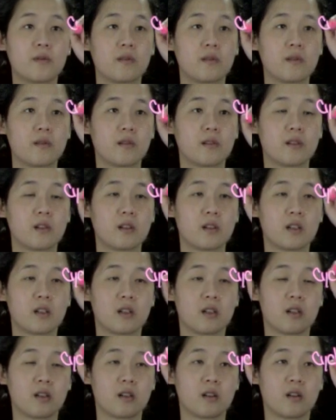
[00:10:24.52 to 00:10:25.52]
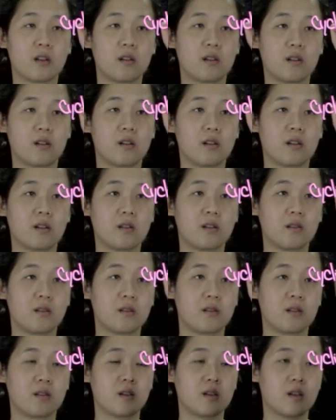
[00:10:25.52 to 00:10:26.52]

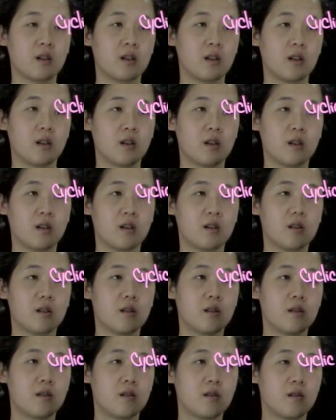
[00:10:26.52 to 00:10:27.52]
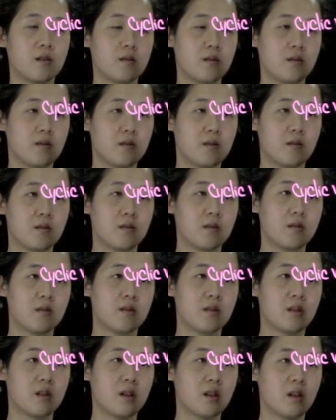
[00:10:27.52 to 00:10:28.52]

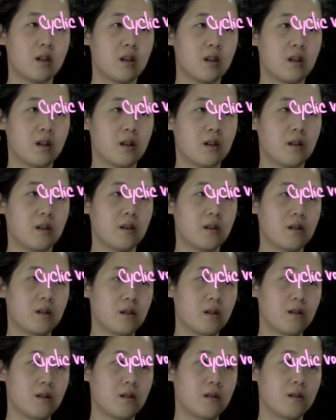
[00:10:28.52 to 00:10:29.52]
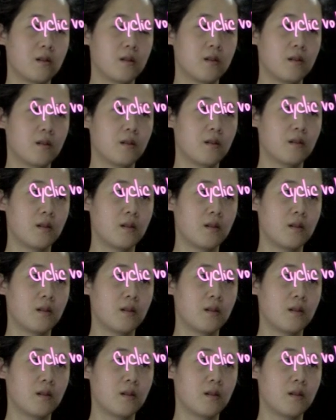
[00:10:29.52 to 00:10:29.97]
Nothing is said.